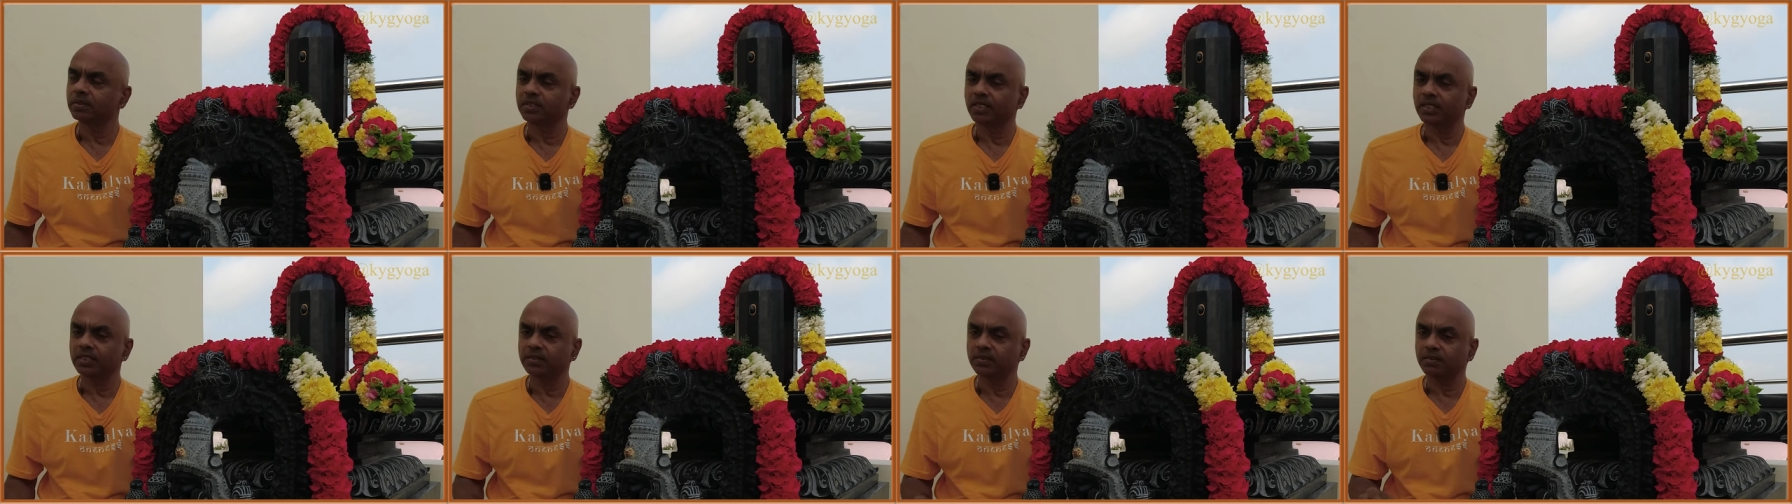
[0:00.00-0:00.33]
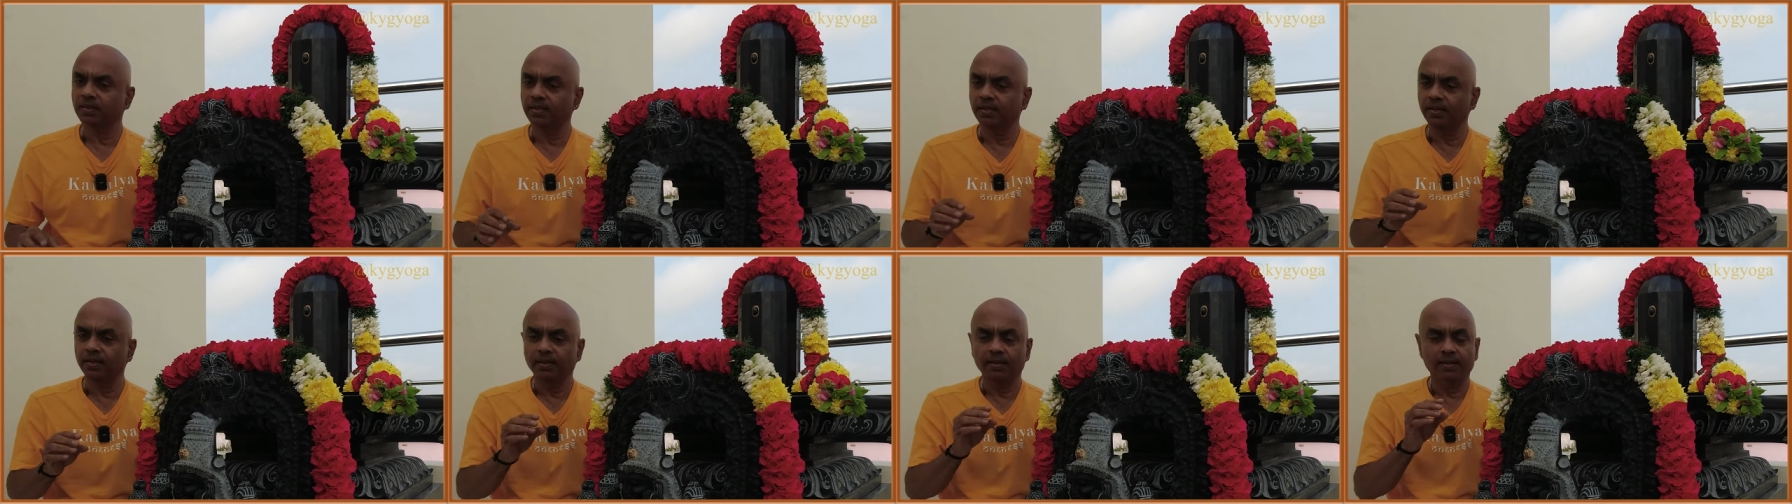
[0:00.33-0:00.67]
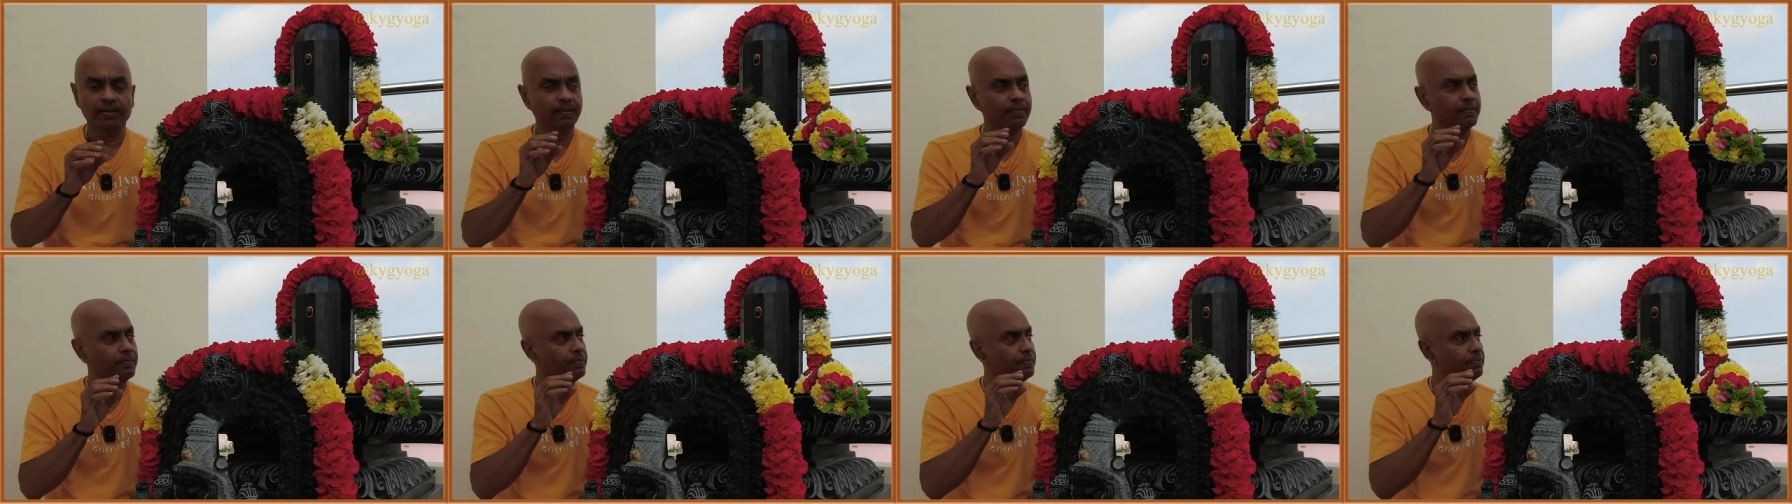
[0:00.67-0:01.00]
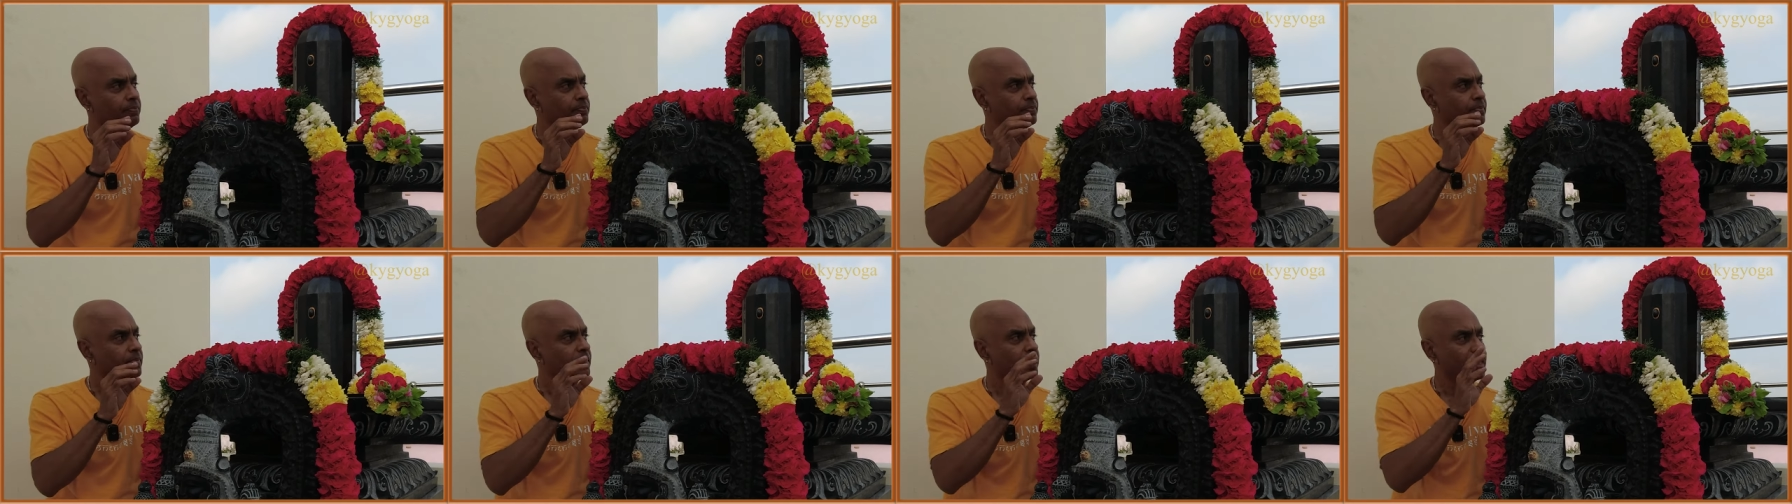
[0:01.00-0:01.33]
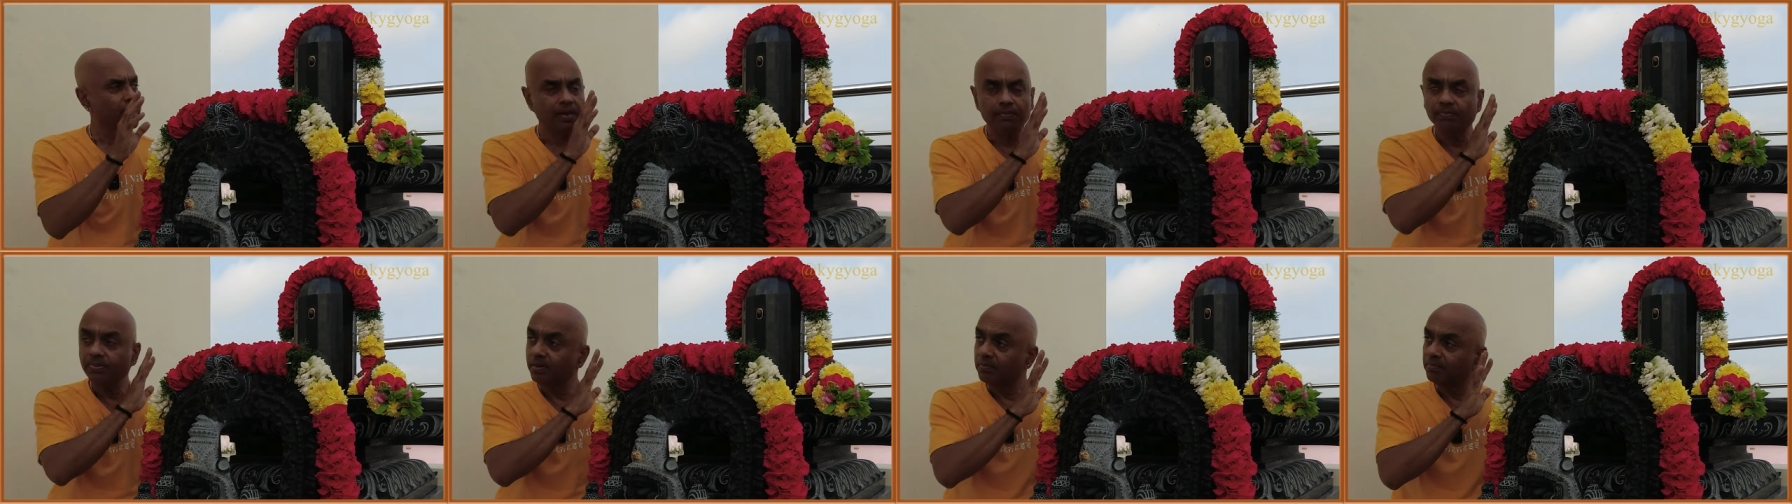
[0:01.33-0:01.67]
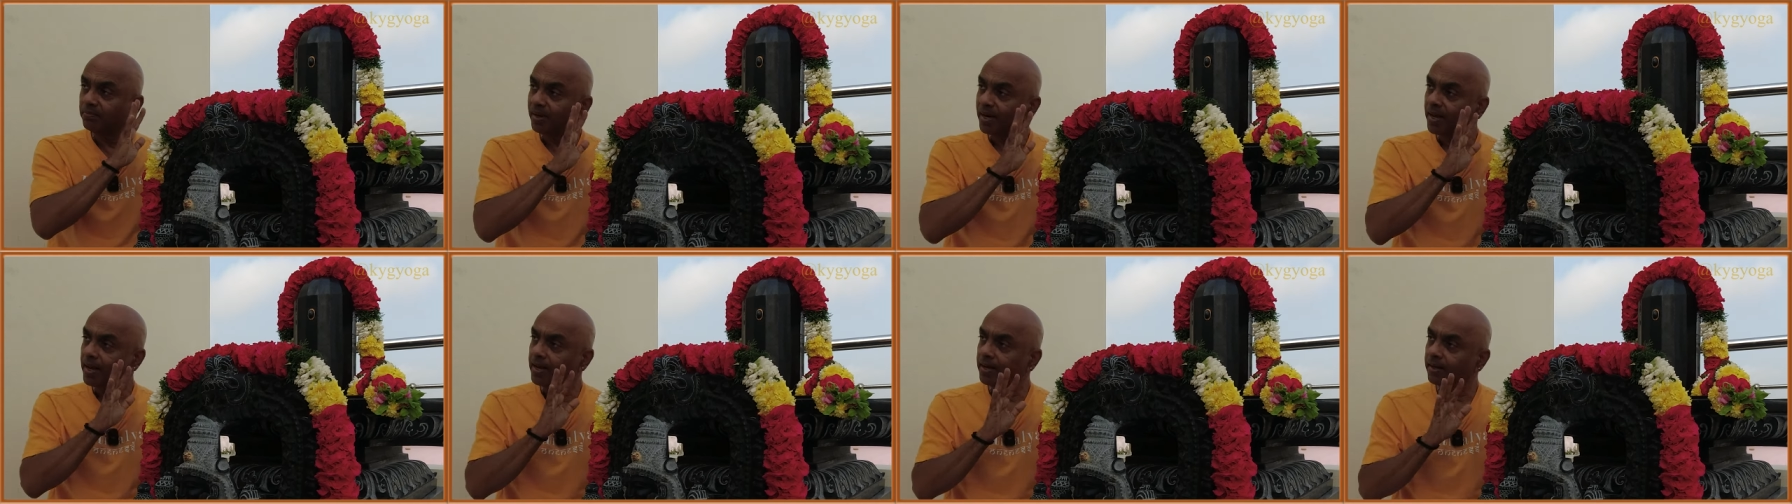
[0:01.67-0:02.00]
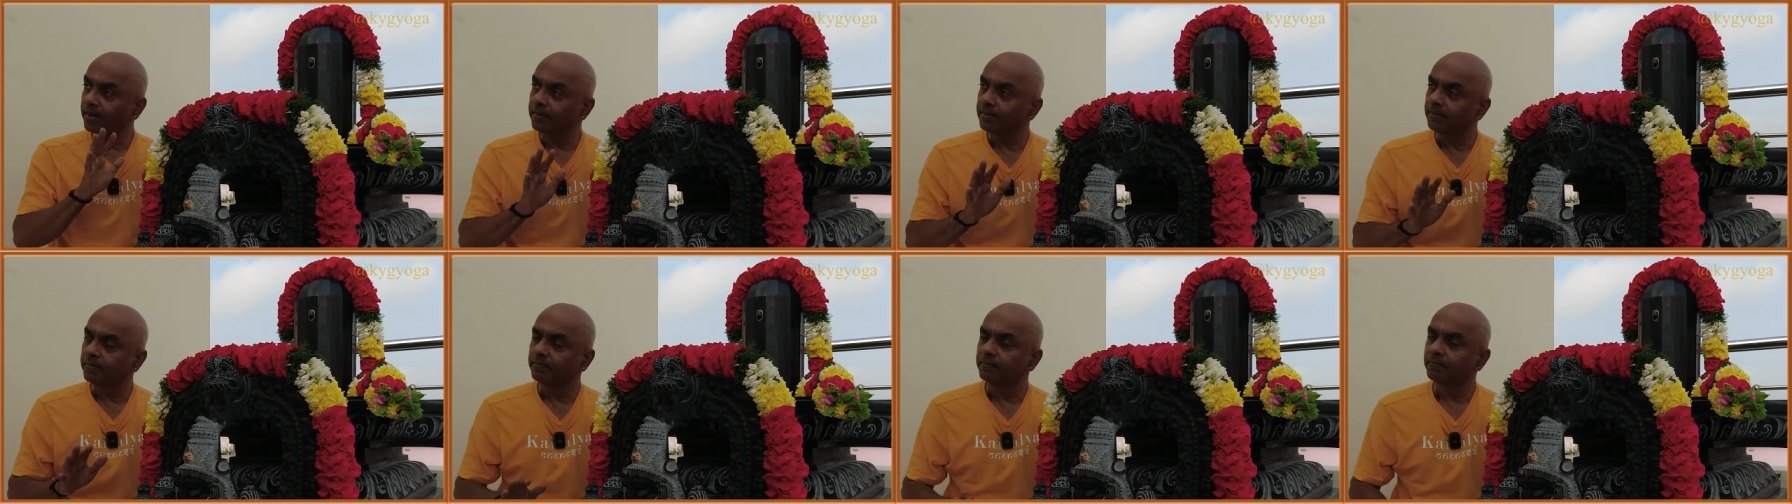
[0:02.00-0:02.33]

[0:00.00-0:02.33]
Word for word: Just keep it blank.